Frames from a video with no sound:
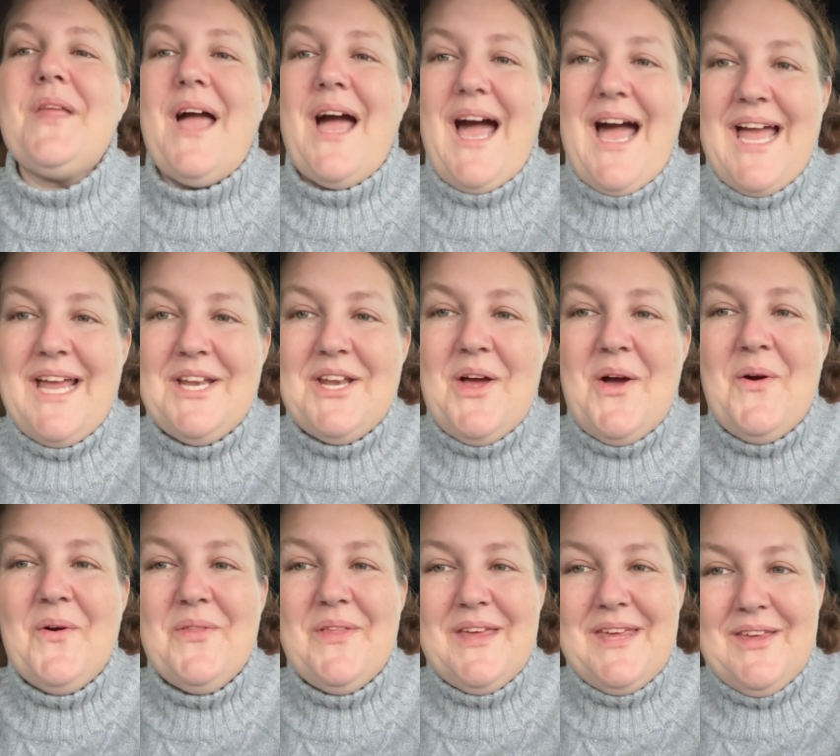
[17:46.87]
I
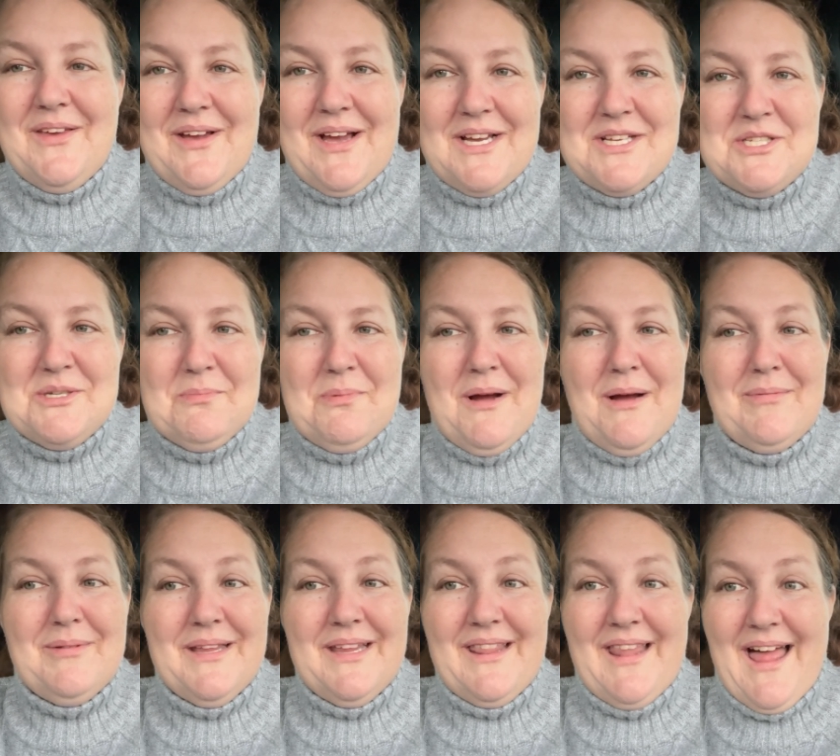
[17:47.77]
know that you guys are
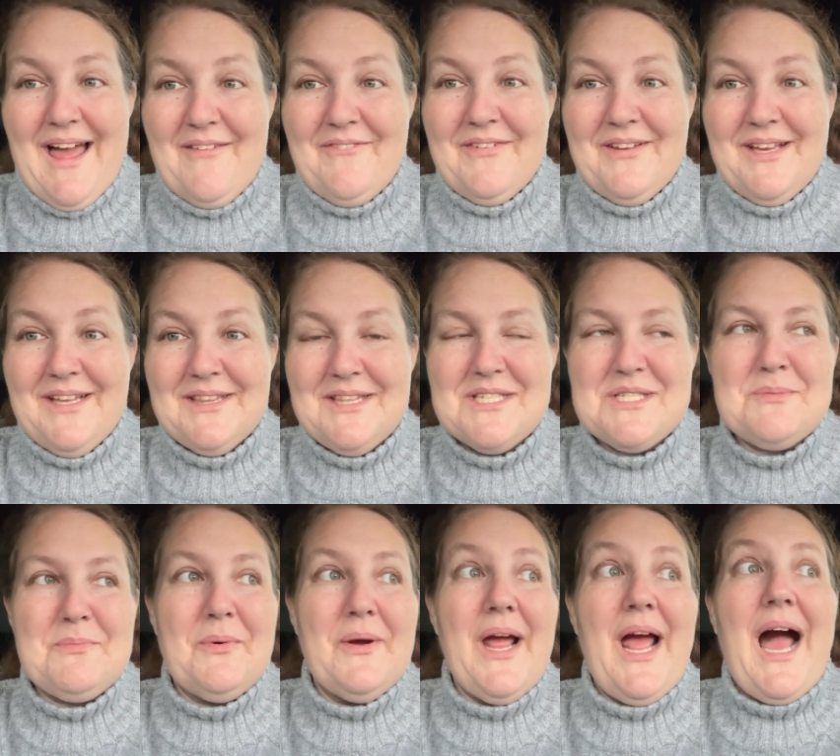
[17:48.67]
probably laughing at
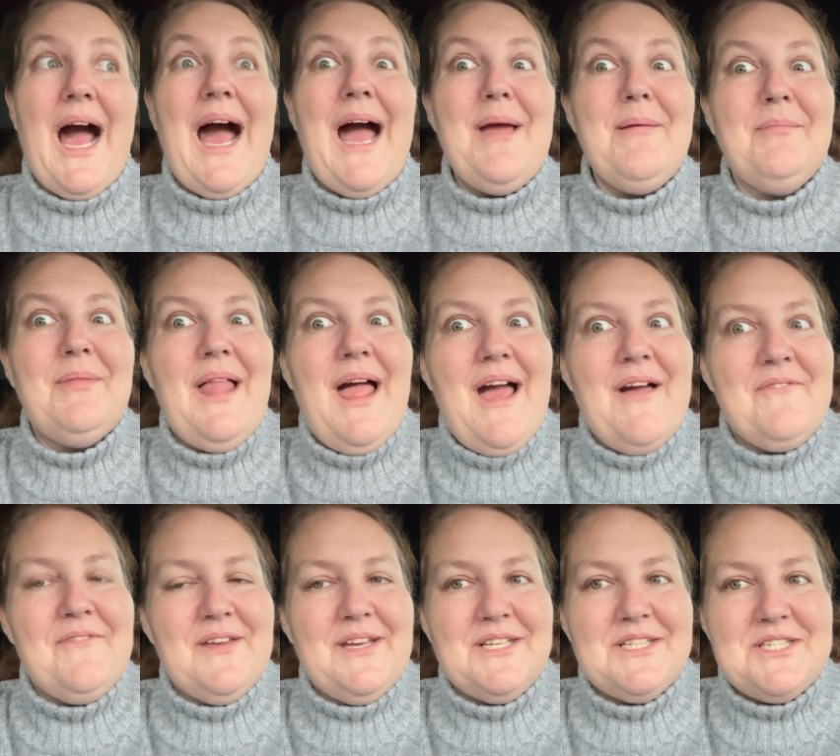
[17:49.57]
this point. I'm
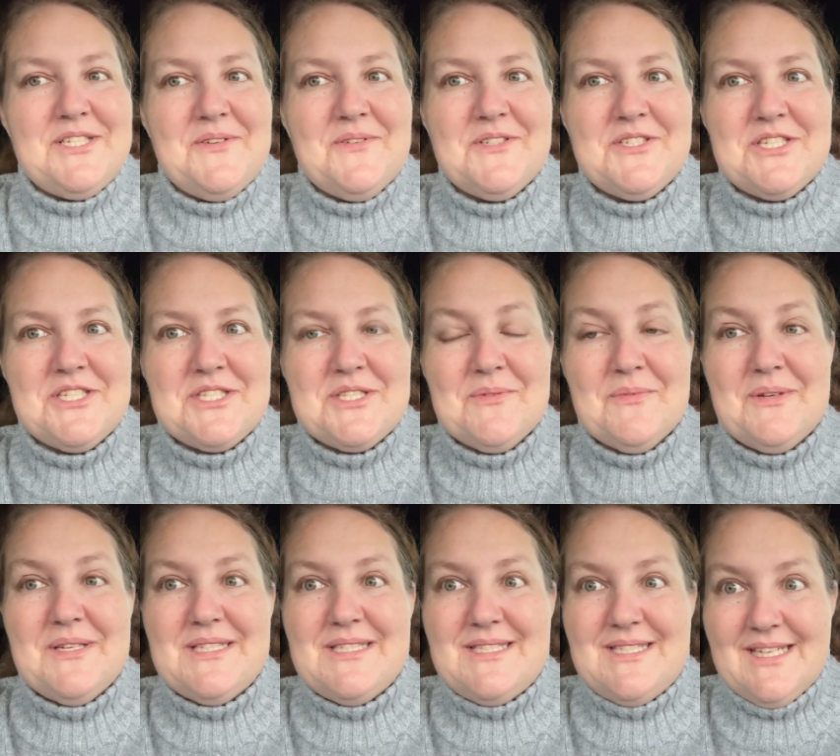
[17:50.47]
laughing too at just the
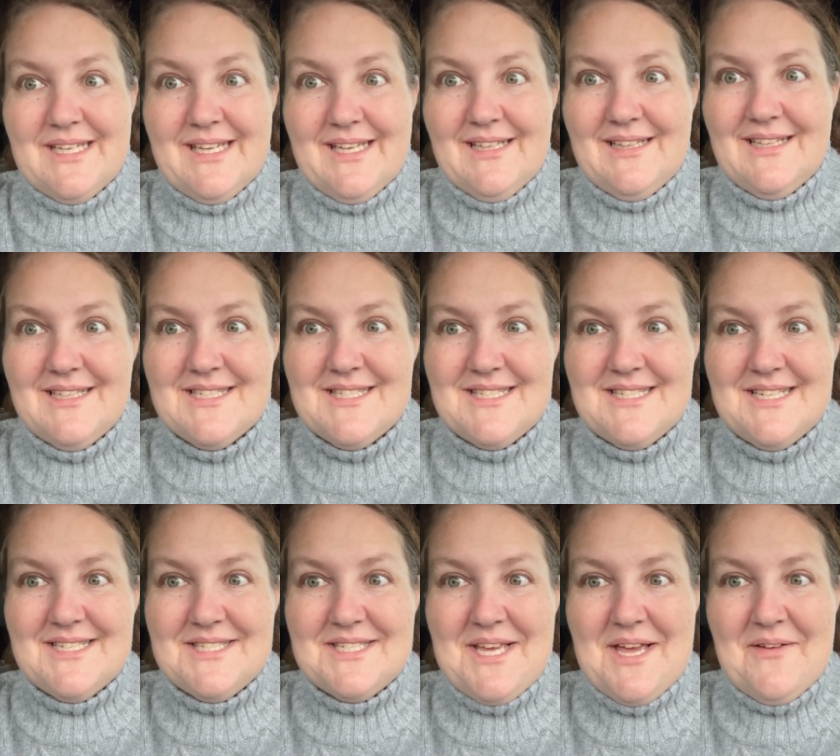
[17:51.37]

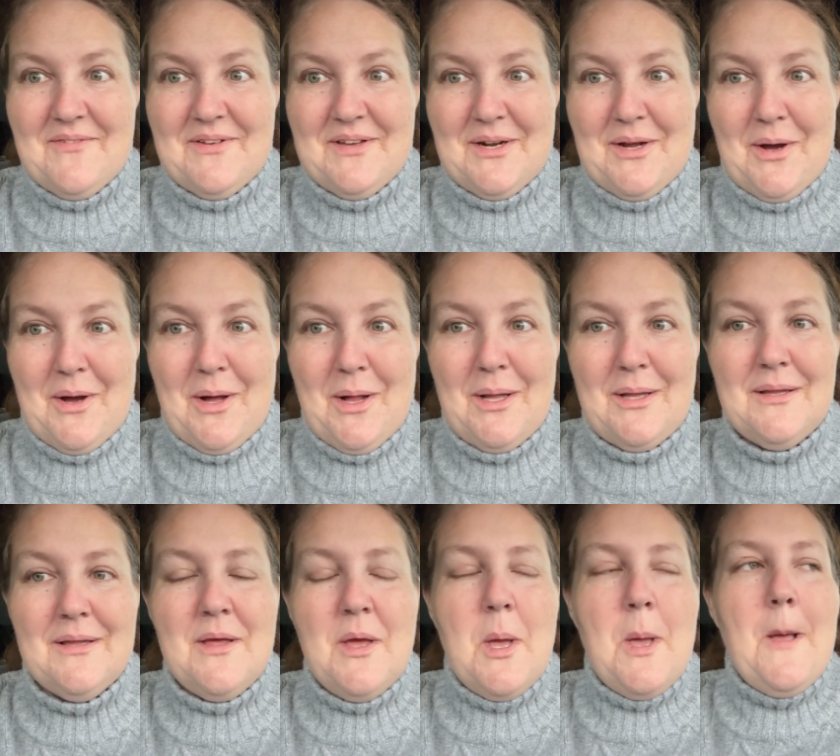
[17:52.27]
ridiculousness of it
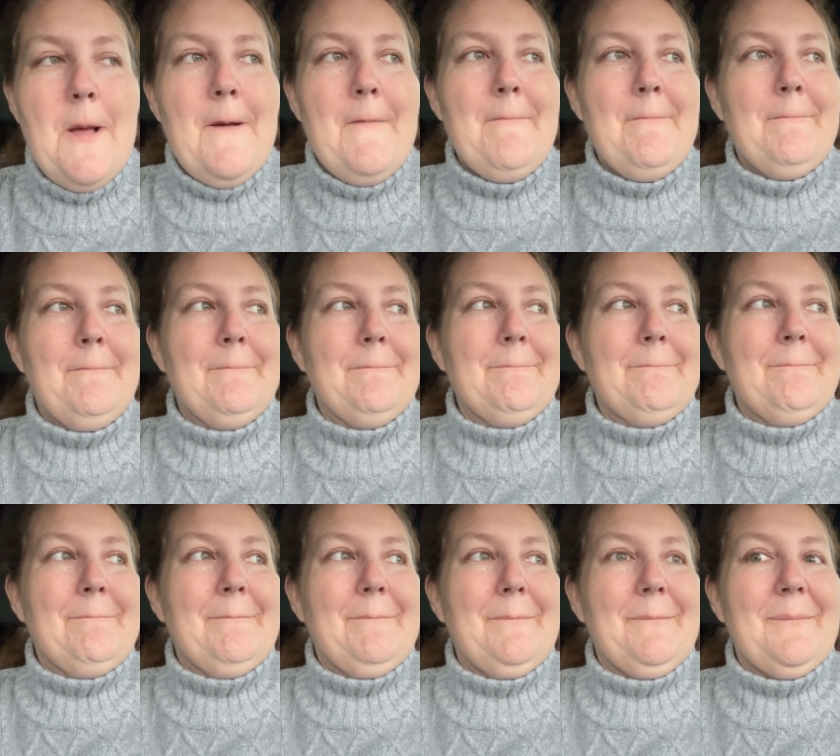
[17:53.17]
all.
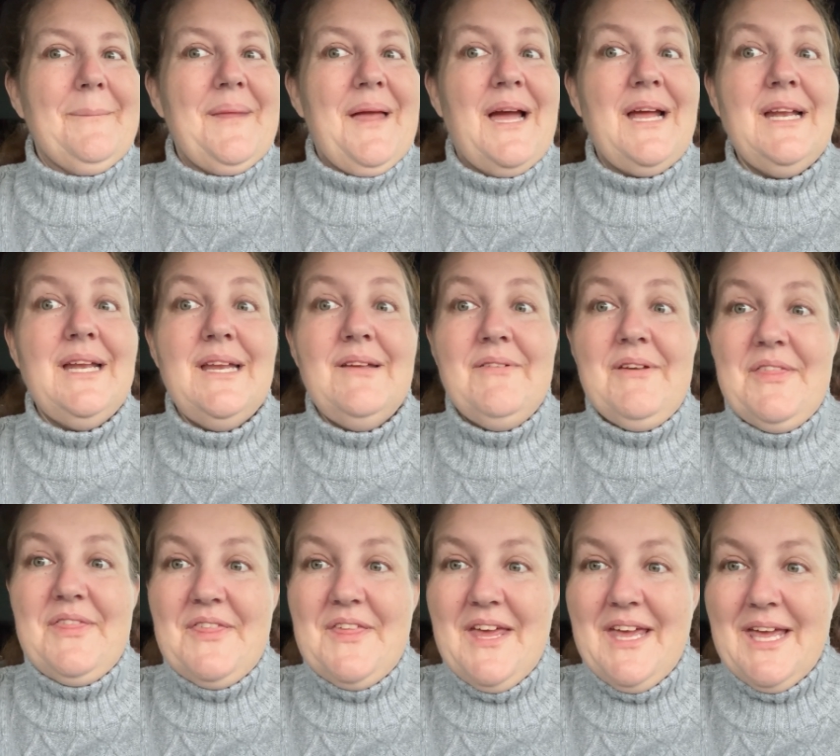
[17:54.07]
I didn't
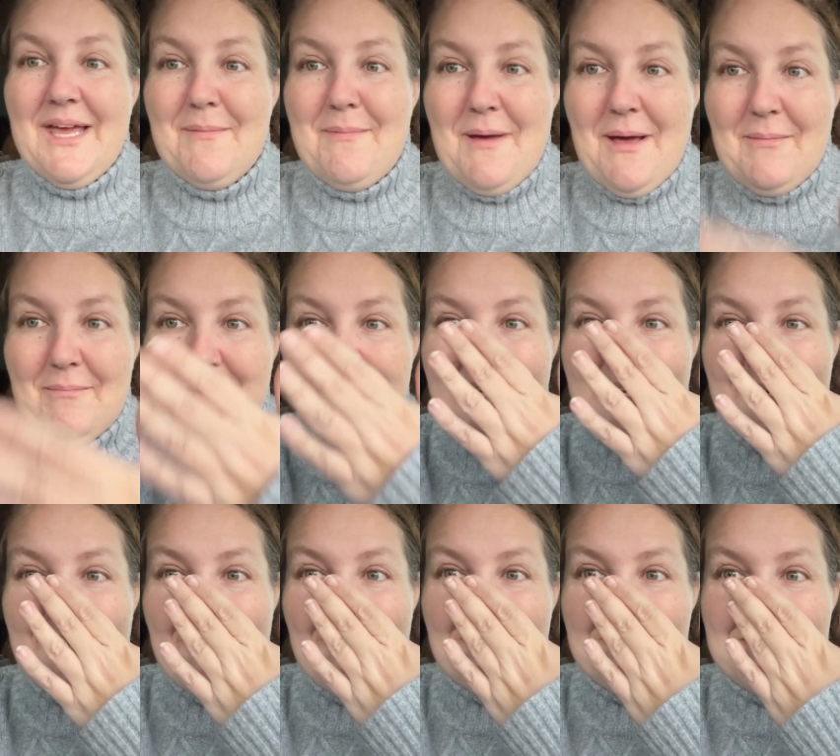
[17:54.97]
even think about my
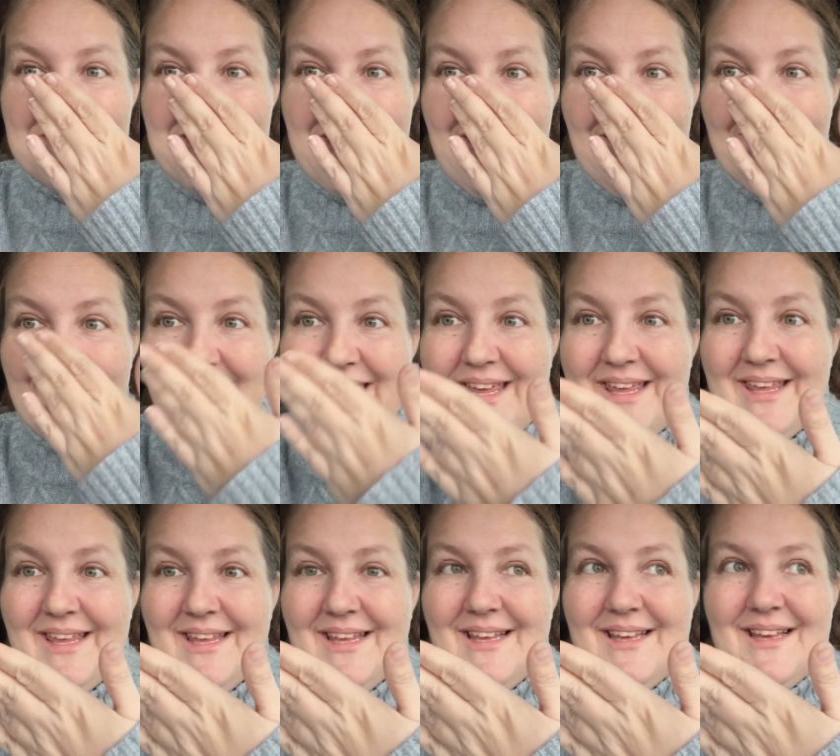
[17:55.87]
nose hair.
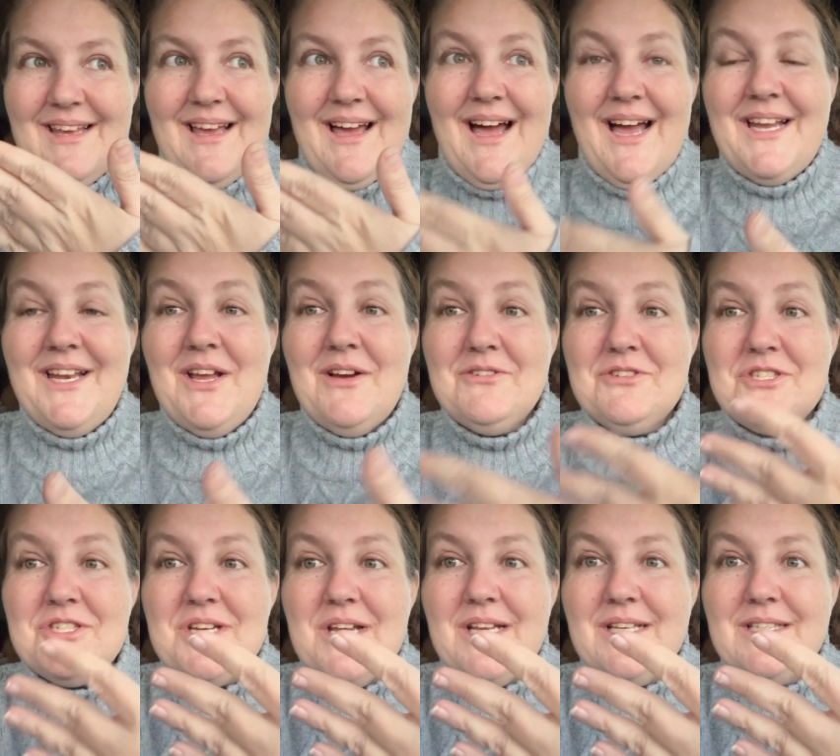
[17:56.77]
Like, I know
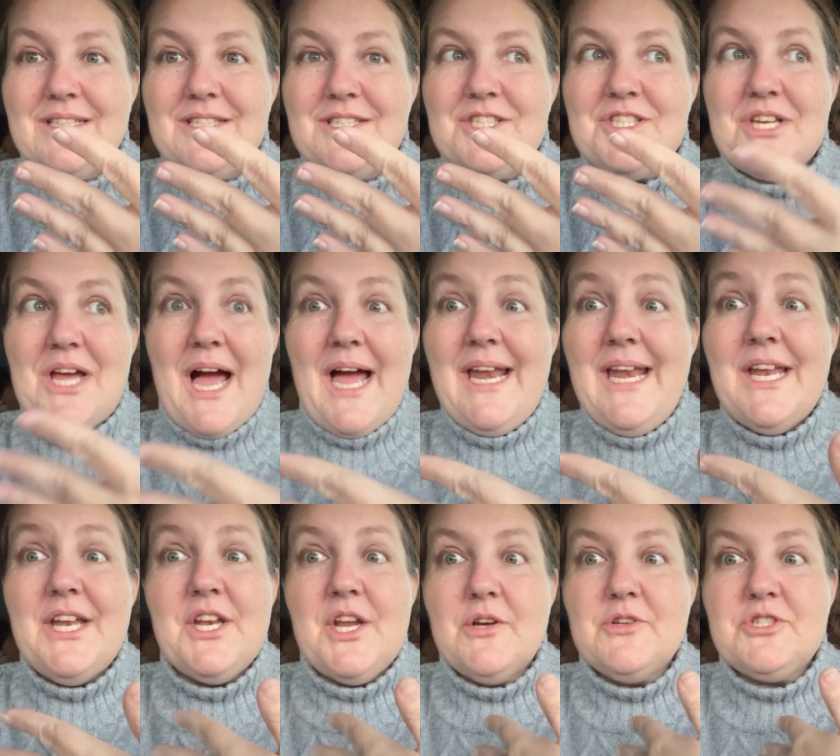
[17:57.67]
I
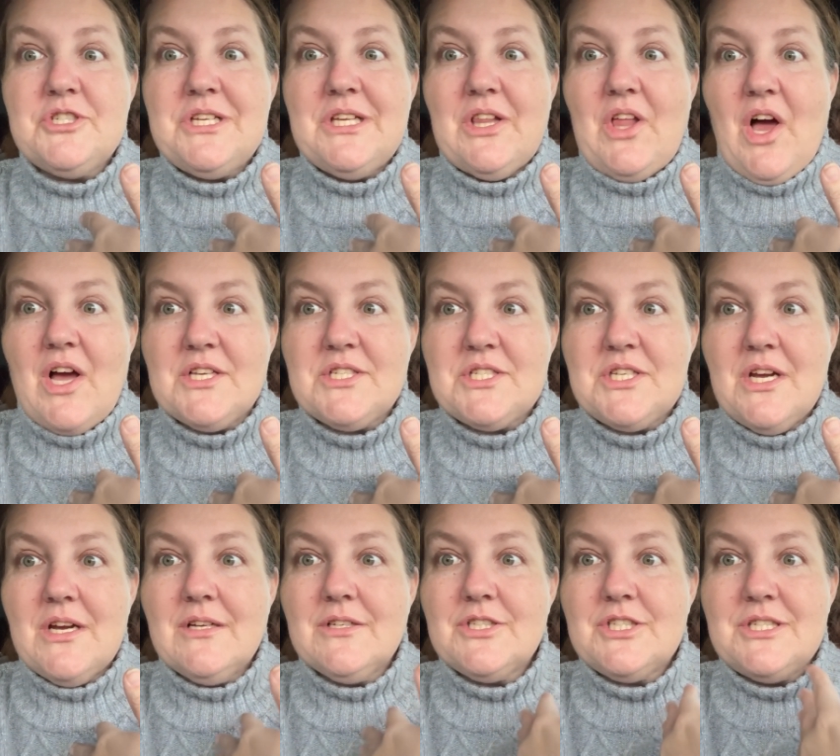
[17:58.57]
didn't know she lost
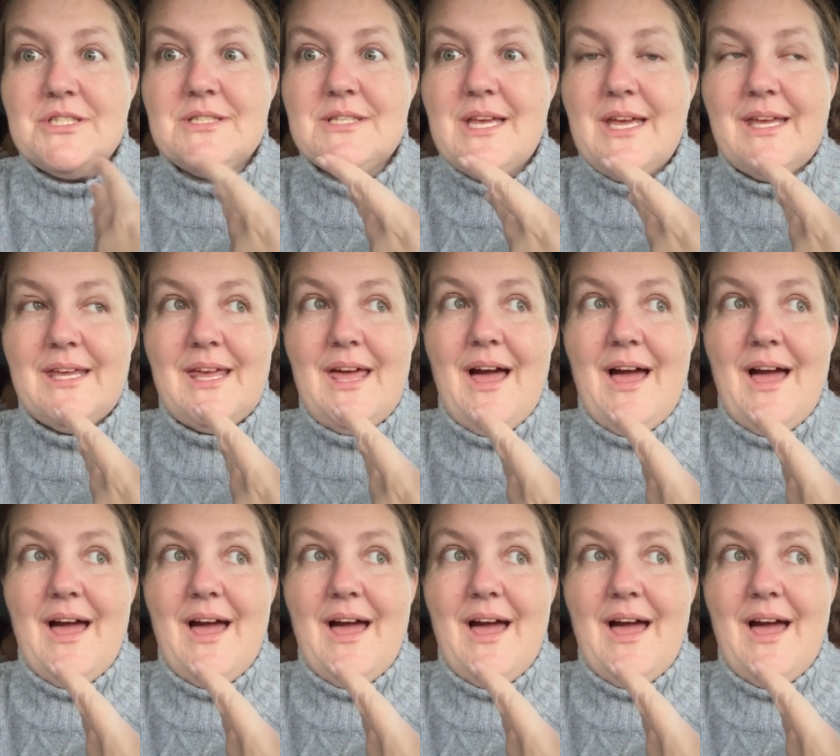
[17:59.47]
hers. She's like, yeah,